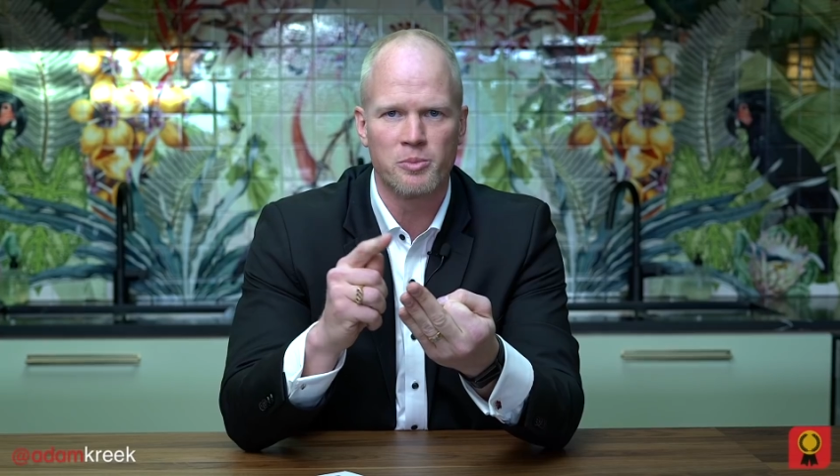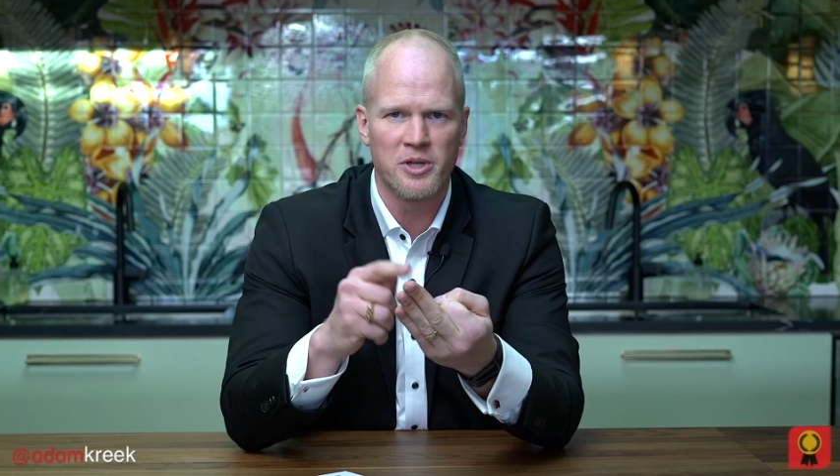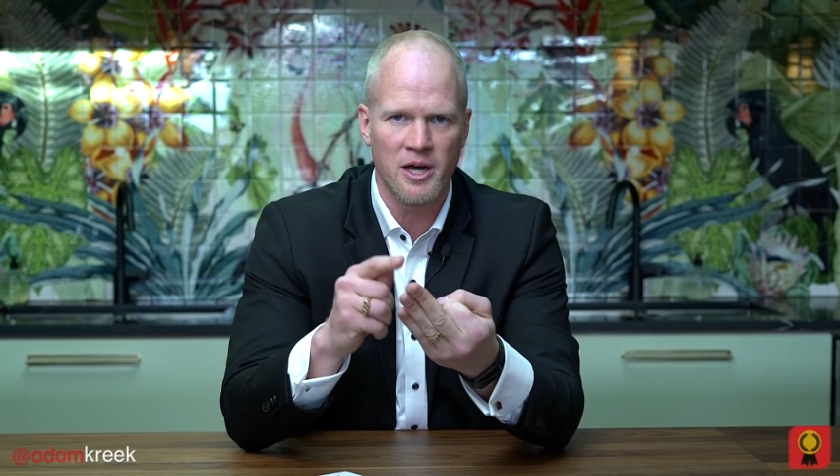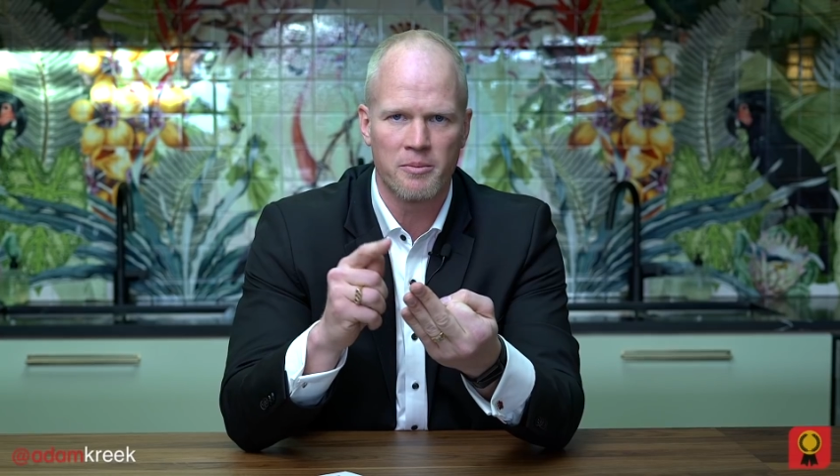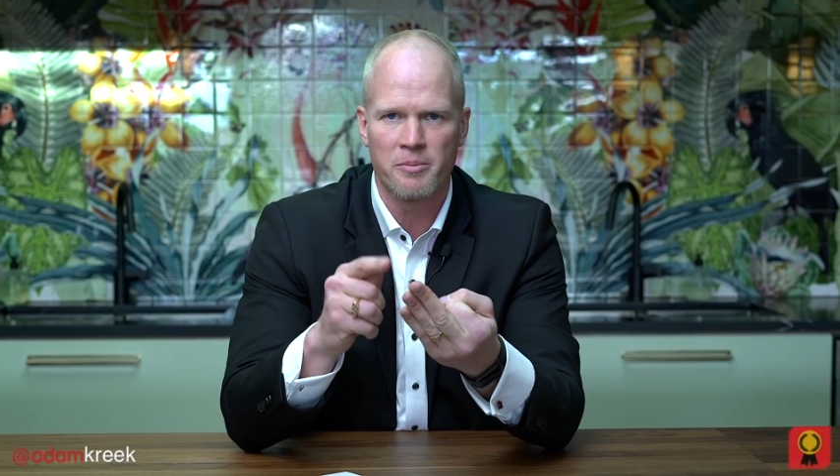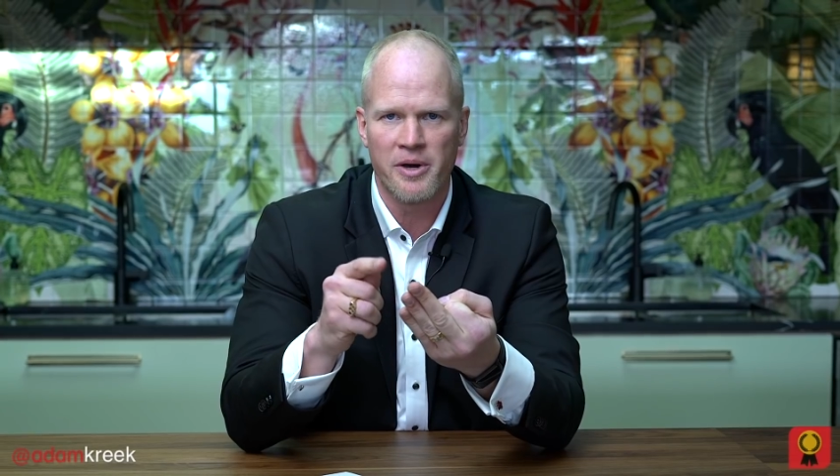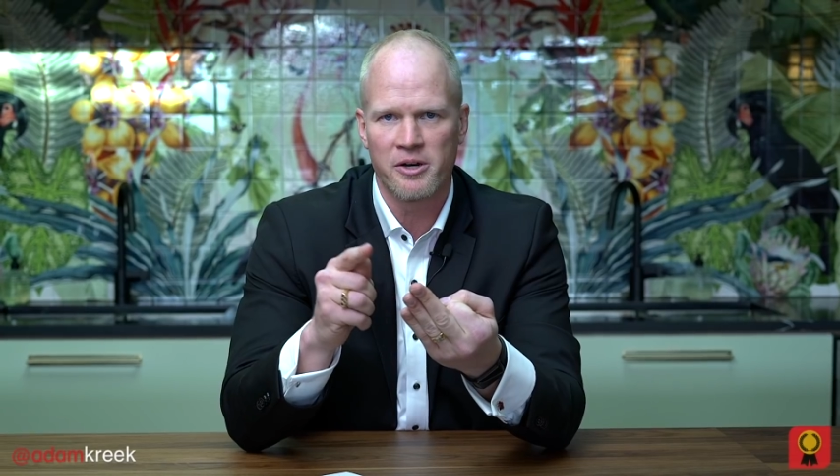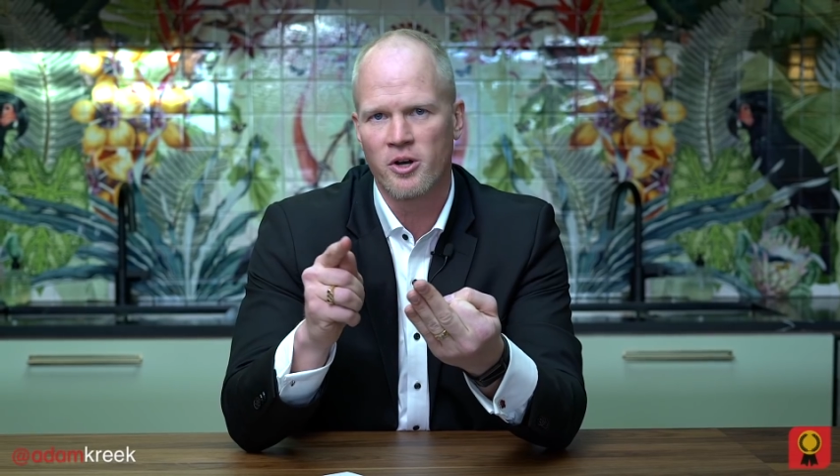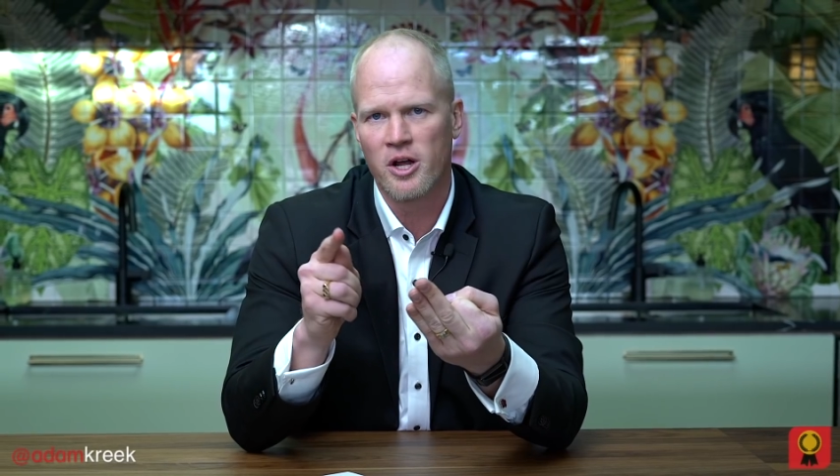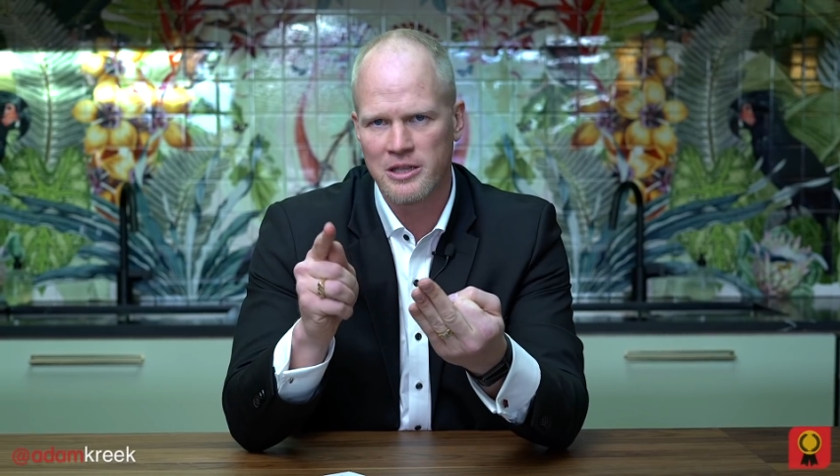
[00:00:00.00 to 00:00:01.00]
become a
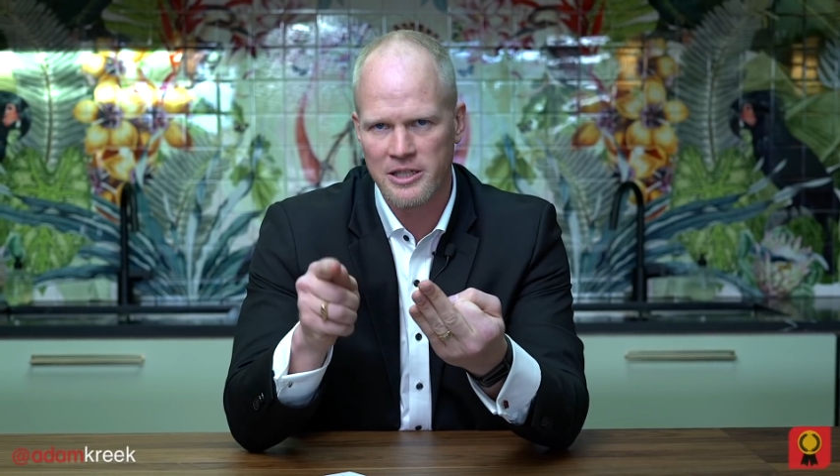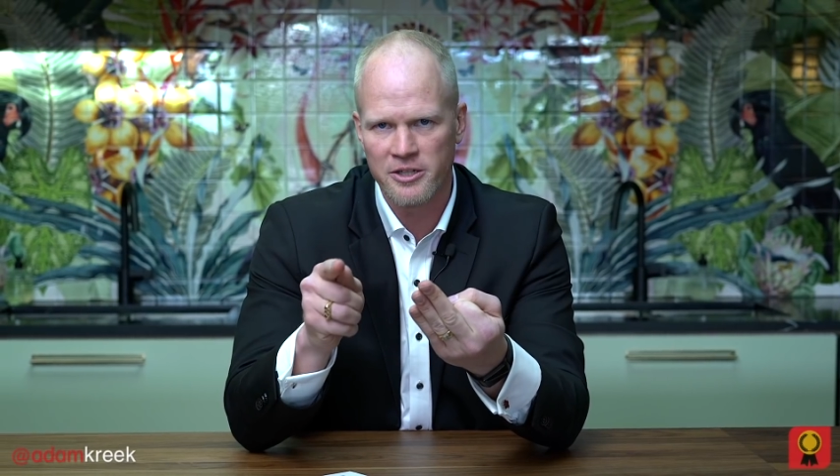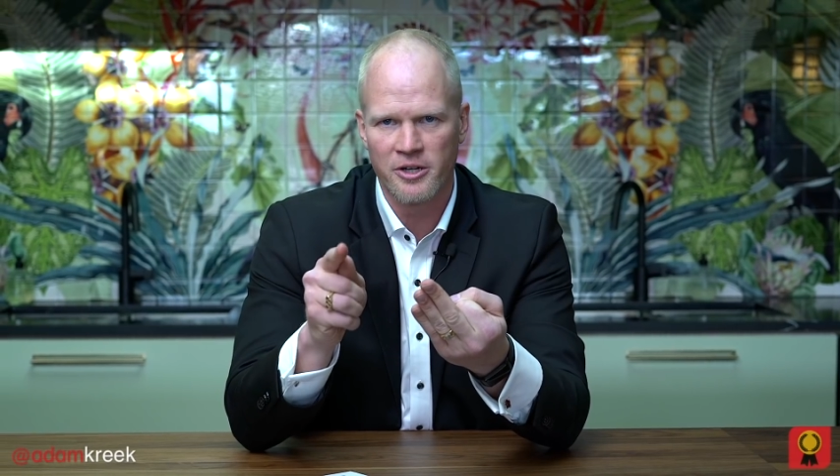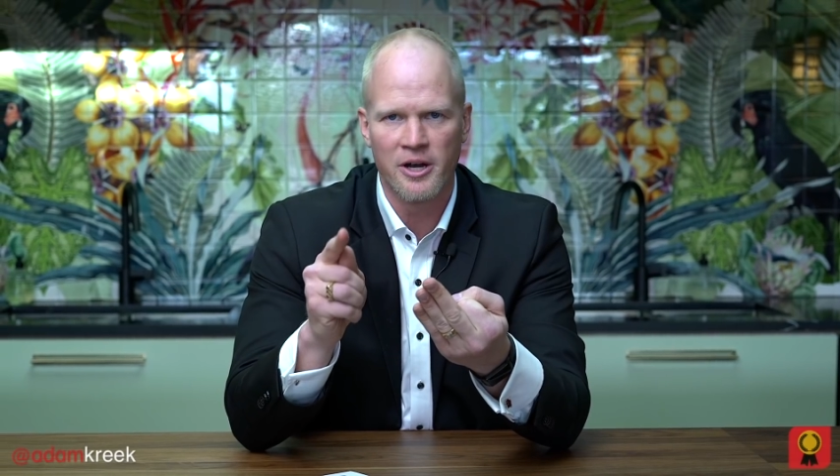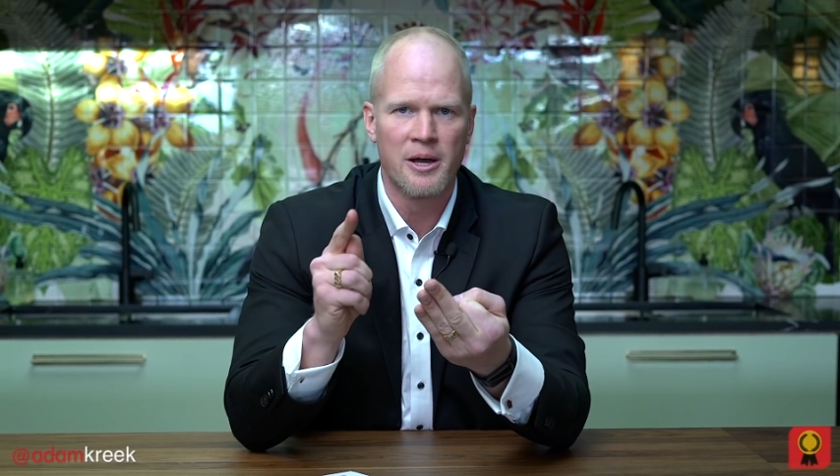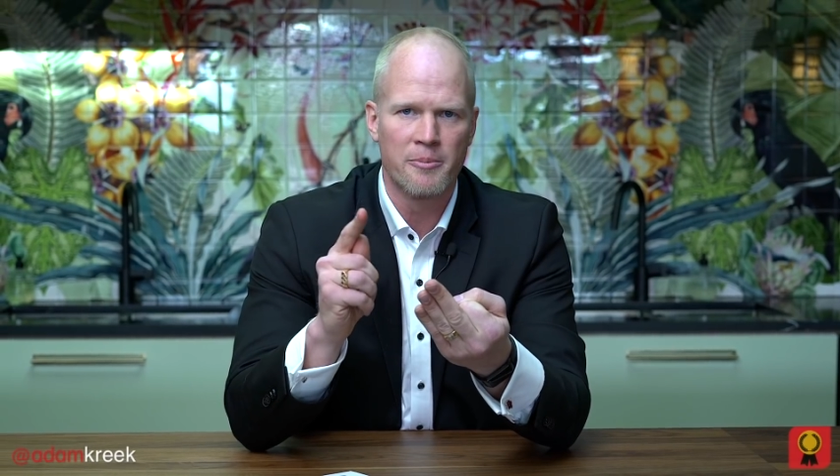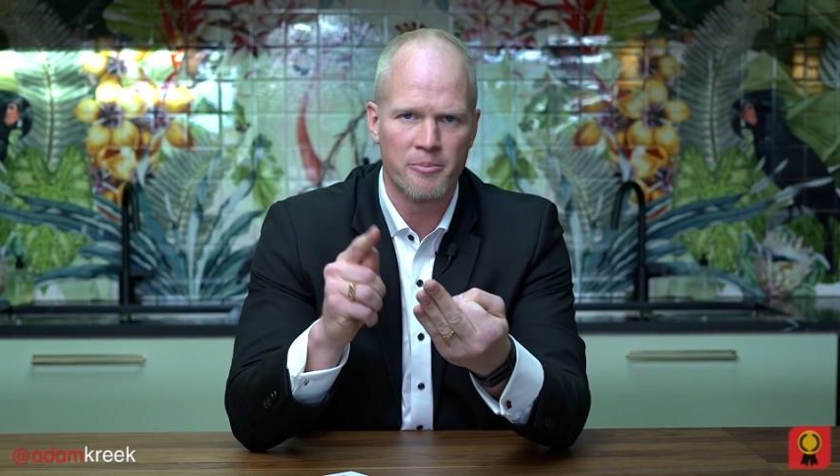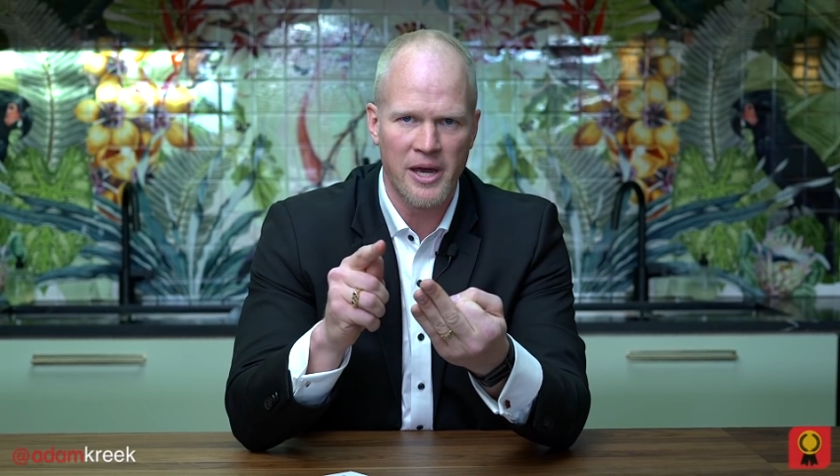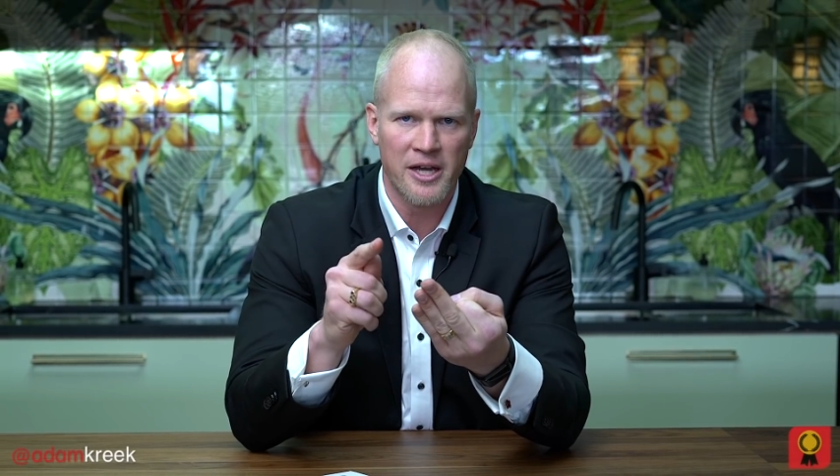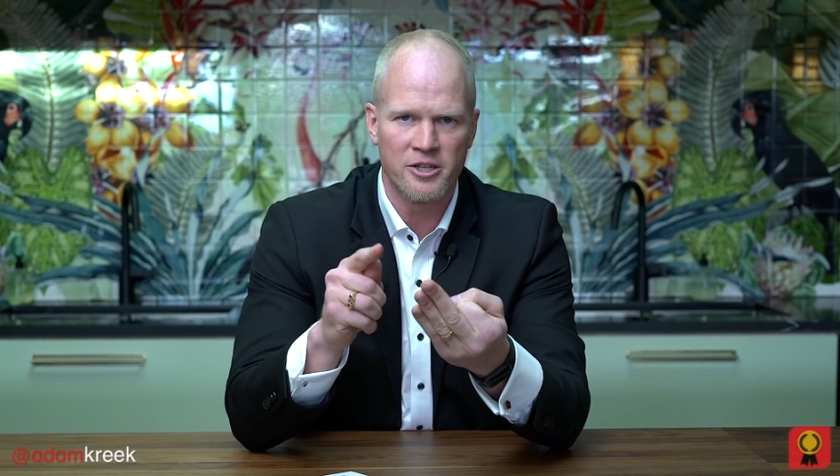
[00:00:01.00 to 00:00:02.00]
better leader,
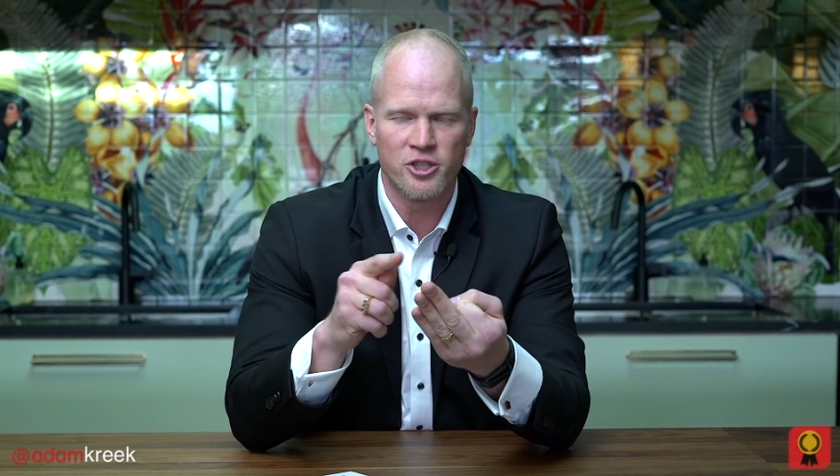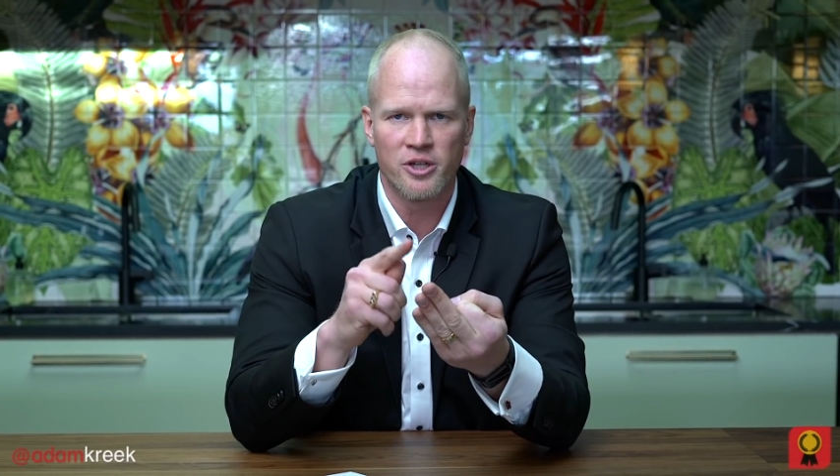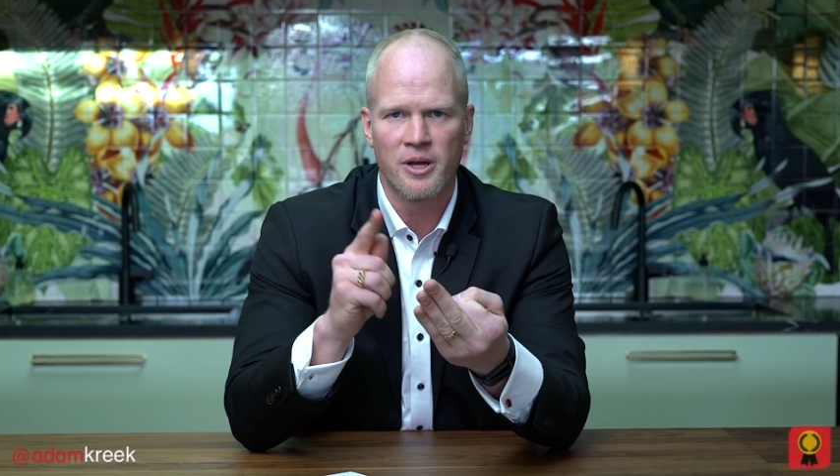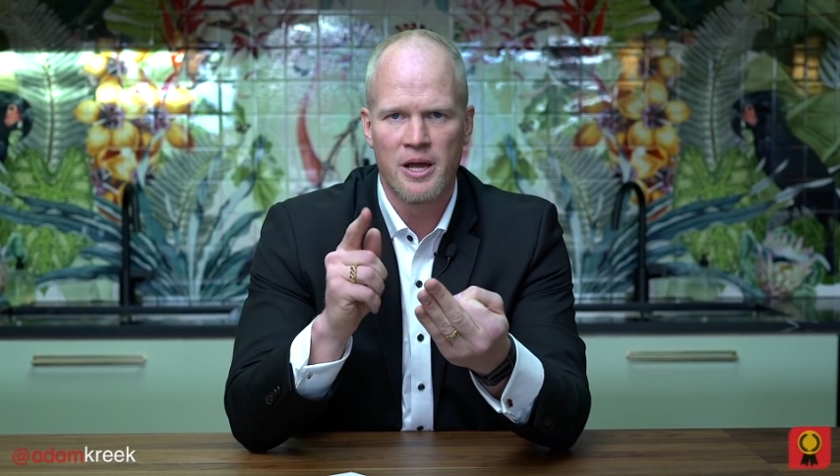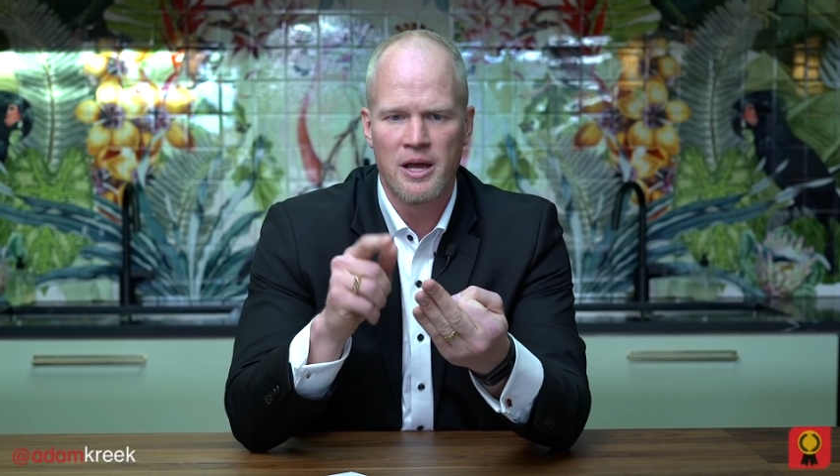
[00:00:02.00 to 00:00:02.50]
manager,